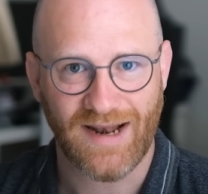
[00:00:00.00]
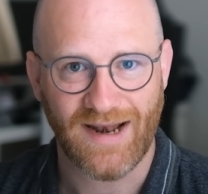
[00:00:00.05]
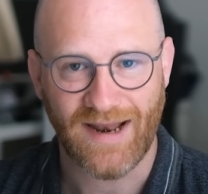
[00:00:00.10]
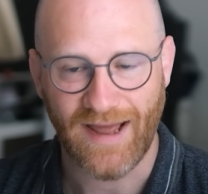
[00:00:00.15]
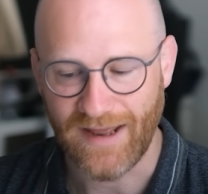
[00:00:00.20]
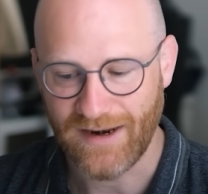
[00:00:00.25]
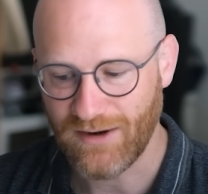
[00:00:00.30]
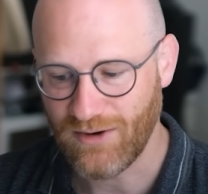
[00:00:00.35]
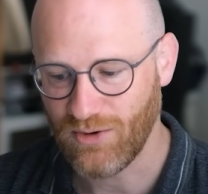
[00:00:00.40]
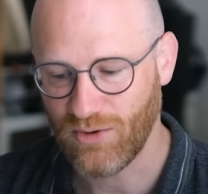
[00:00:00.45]

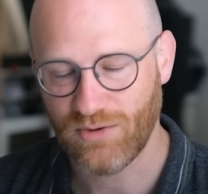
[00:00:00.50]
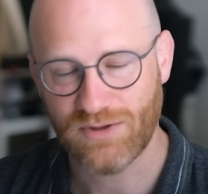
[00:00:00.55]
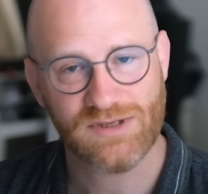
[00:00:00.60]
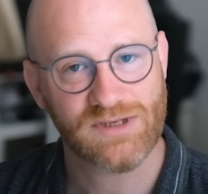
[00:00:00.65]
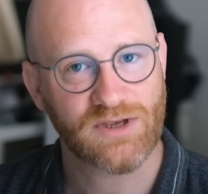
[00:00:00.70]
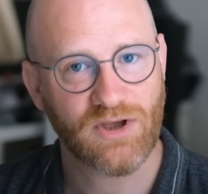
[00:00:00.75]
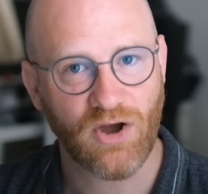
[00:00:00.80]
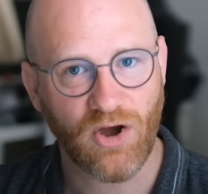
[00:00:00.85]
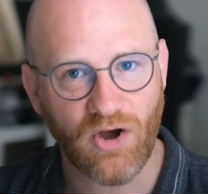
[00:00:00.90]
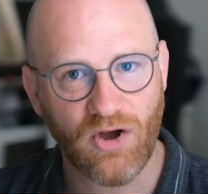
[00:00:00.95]

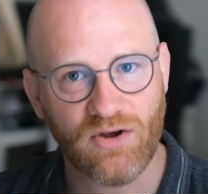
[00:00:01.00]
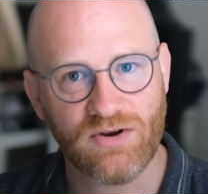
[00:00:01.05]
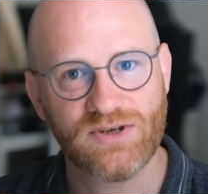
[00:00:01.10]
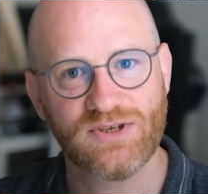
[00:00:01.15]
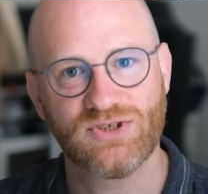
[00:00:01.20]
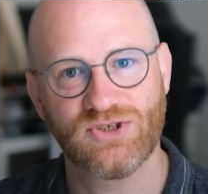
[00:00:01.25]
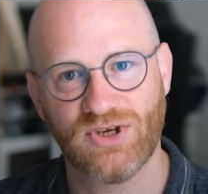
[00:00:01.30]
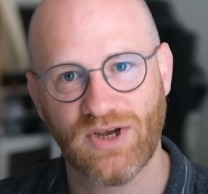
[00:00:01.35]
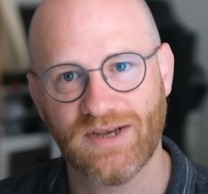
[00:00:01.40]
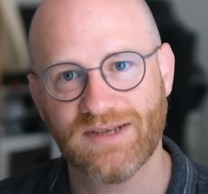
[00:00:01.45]
Landlords
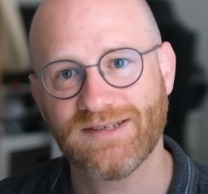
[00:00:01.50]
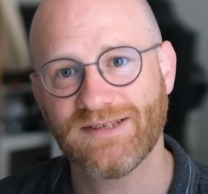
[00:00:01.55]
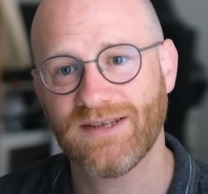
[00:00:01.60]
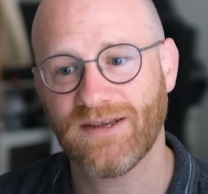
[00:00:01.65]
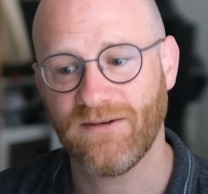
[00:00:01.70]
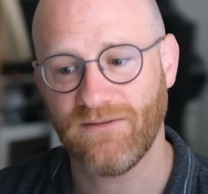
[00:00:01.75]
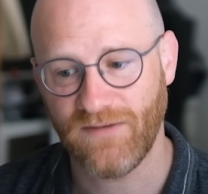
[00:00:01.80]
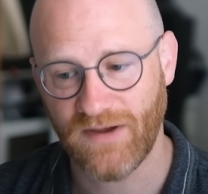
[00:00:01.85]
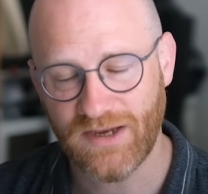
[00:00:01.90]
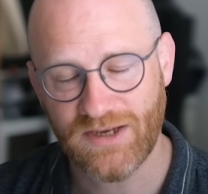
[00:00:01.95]
can't just
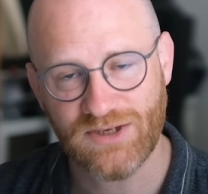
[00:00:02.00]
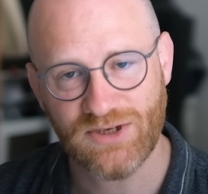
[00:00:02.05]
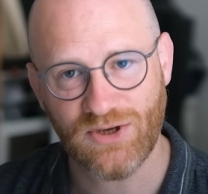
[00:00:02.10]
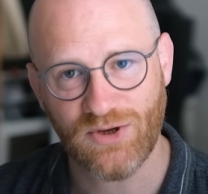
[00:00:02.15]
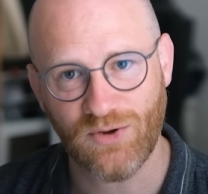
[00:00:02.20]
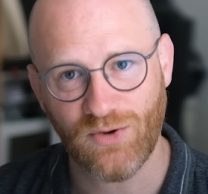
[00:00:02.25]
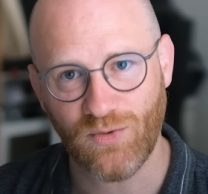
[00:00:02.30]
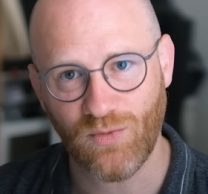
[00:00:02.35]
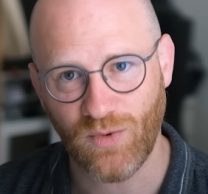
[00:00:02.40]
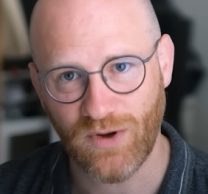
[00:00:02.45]
evict
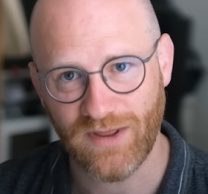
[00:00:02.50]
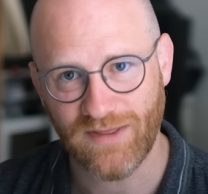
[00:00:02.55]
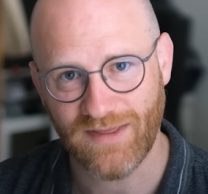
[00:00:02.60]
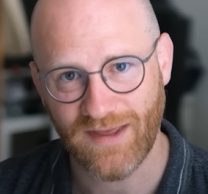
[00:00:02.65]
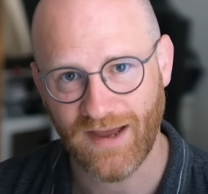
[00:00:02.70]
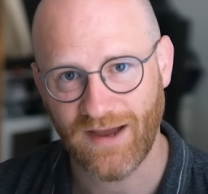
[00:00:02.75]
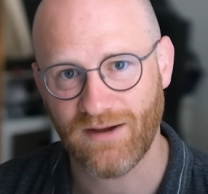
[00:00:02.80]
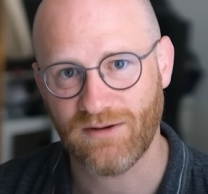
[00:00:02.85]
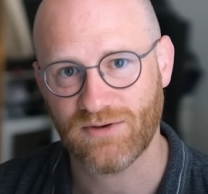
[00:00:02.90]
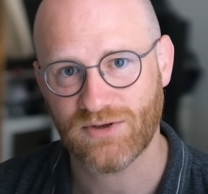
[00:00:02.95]
you
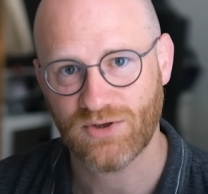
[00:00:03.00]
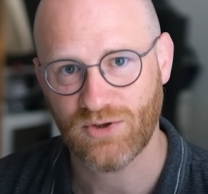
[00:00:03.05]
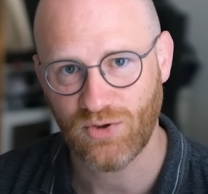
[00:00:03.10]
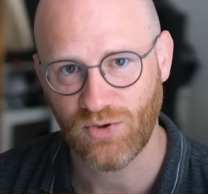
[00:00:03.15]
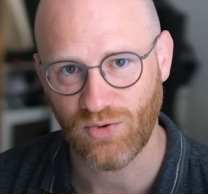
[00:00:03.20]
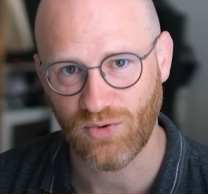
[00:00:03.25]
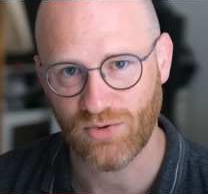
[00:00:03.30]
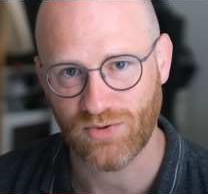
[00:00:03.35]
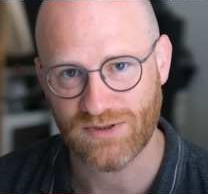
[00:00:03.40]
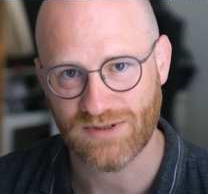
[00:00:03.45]
without
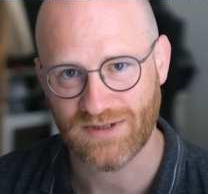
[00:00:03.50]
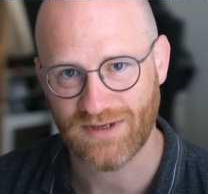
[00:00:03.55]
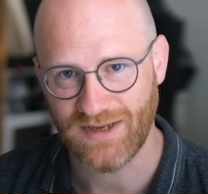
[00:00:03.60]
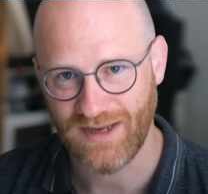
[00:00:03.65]
cause. And